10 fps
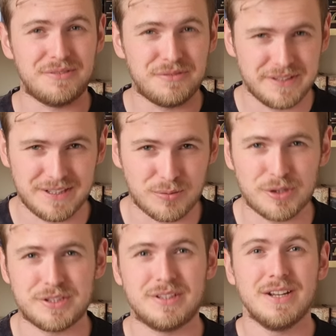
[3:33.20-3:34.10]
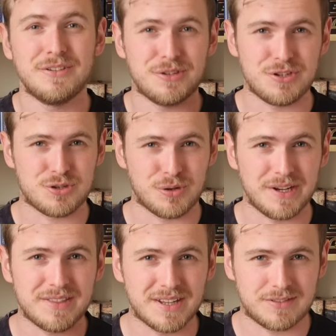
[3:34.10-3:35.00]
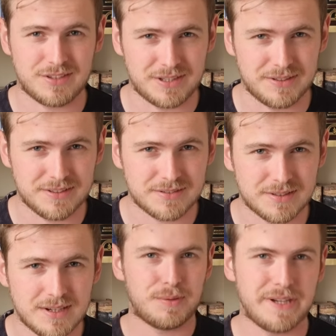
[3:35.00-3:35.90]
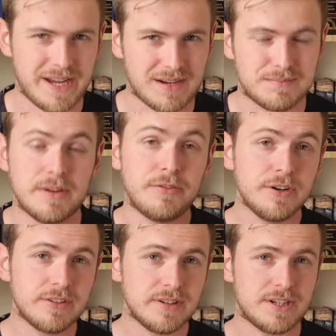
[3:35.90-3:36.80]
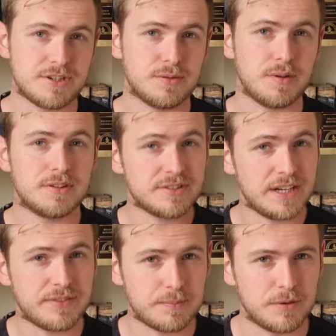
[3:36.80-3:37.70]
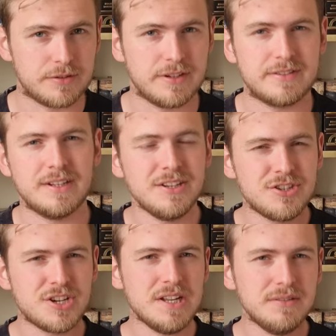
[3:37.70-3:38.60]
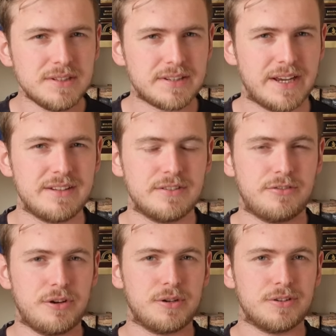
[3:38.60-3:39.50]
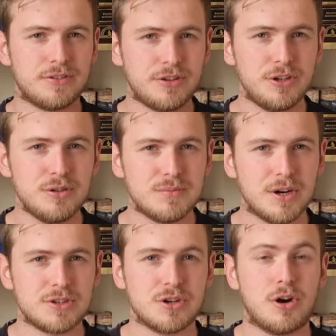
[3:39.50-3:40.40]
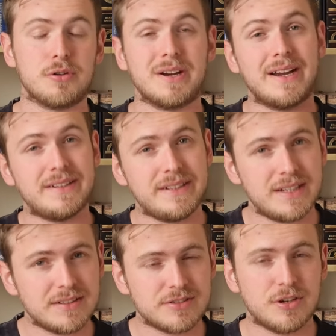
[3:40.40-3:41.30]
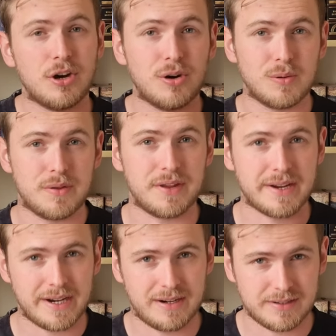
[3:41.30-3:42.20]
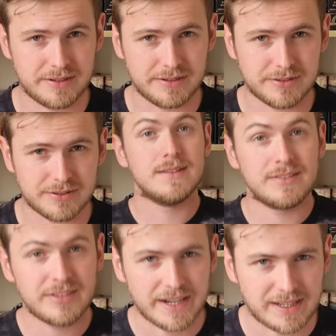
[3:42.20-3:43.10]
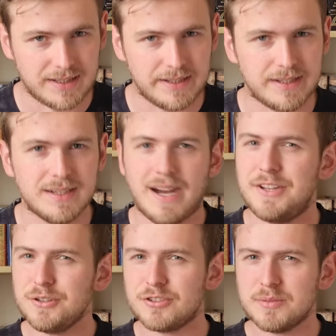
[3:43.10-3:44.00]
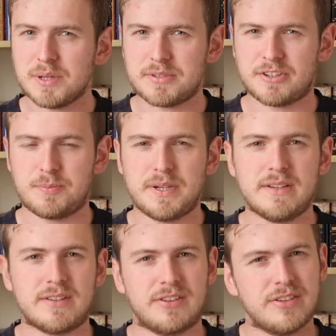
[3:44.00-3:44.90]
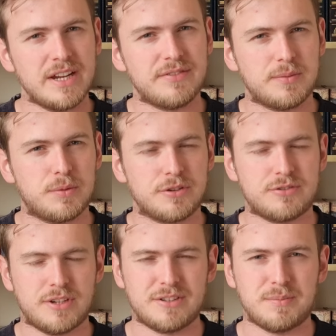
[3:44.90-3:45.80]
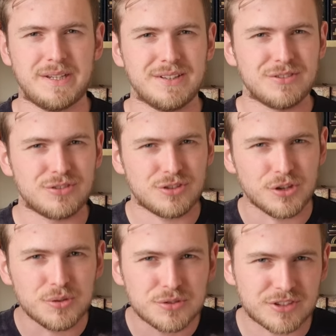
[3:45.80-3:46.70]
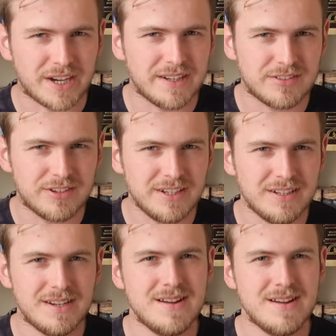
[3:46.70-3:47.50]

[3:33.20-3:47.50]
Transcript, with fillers: really wanted to enjoy that series. But yeah, my first issue with sci-fi books is that they generally tend to focus too much on ideas or the characters. Secondly, I do sometimes experience that sci-fi books try to be too sciency.